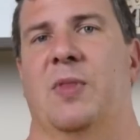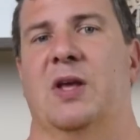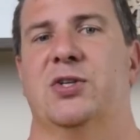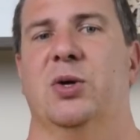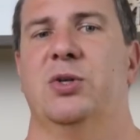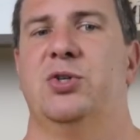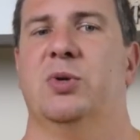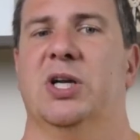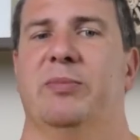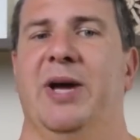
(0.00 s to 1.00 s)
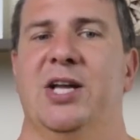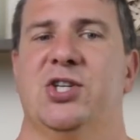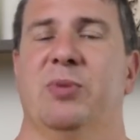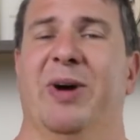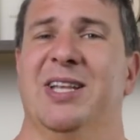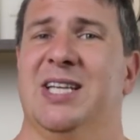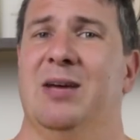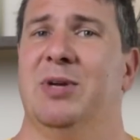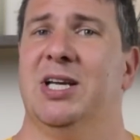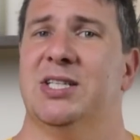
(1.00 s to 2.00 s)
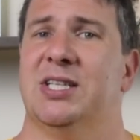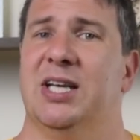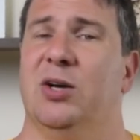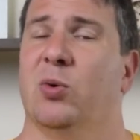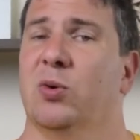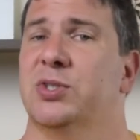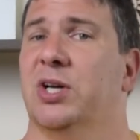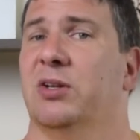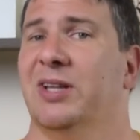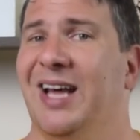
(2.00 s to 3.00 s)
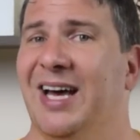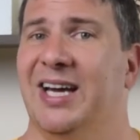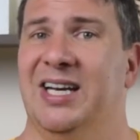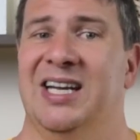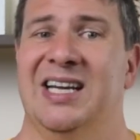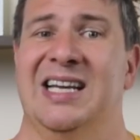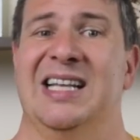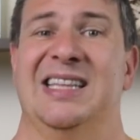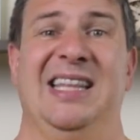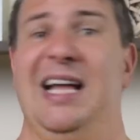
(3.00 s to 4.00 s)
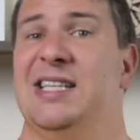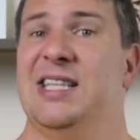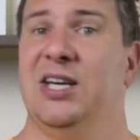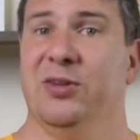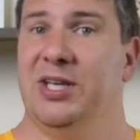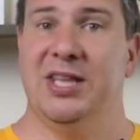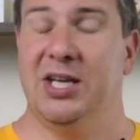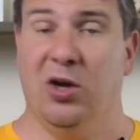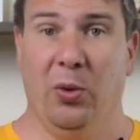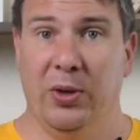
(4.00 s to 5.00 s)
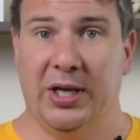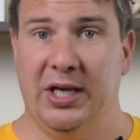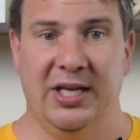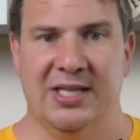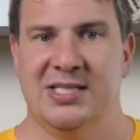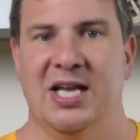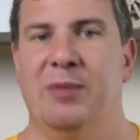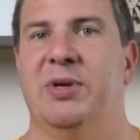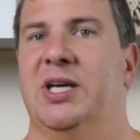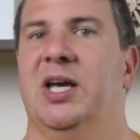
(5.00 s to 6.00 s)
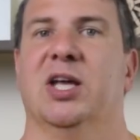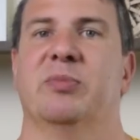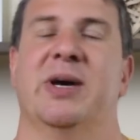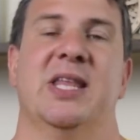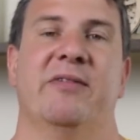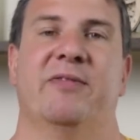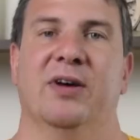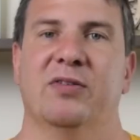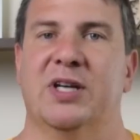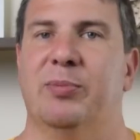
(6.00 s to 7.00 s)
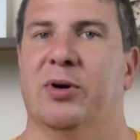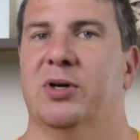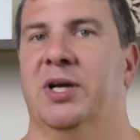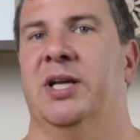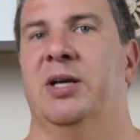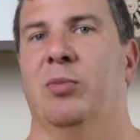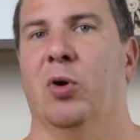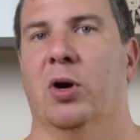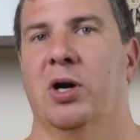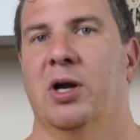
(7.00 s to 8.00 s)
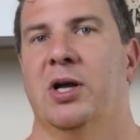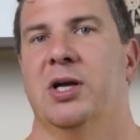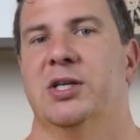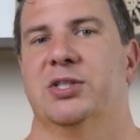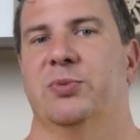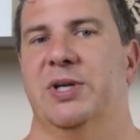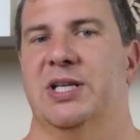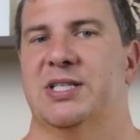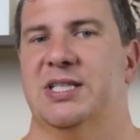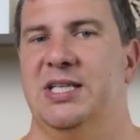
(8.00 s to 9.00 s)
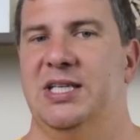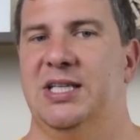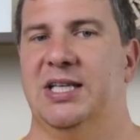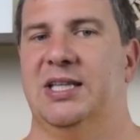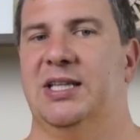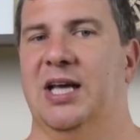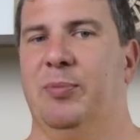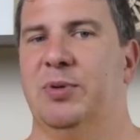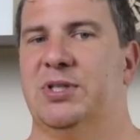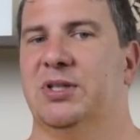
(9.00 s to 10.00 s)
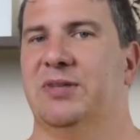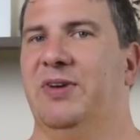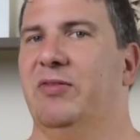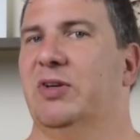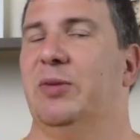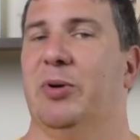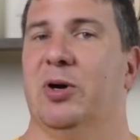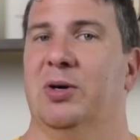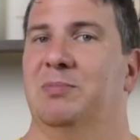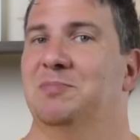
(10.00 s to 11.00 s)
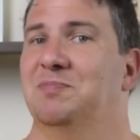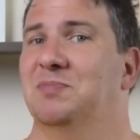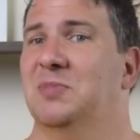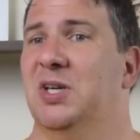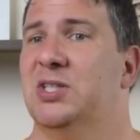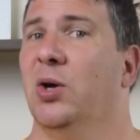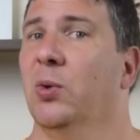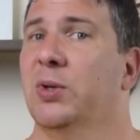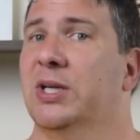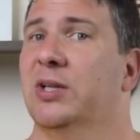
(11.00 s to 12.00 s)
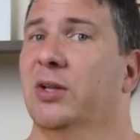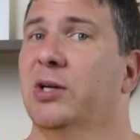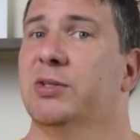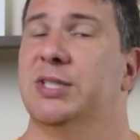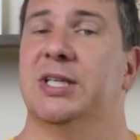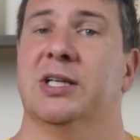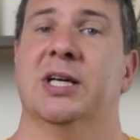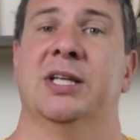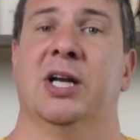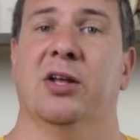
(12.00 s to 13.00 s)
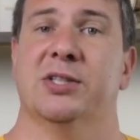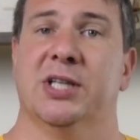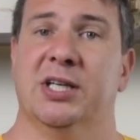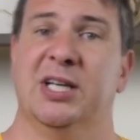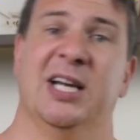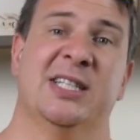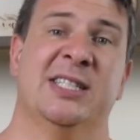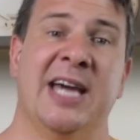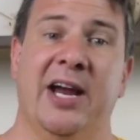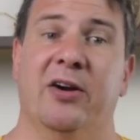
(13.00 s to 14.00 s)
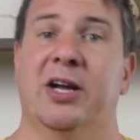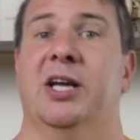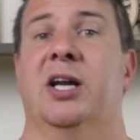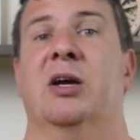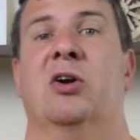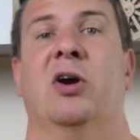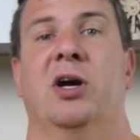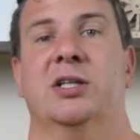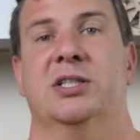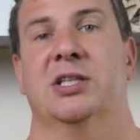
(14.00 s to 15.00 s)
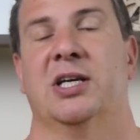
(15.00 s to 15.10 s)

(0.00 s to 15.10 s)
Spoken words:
So as you can imagine, by the time it gets to that horizontal line, that's the only thing holding it. It's not being held by that velvety part anymore. So we can see that up until the velvety part, it's holding the load still, and then all of a sudden it's tearing it across.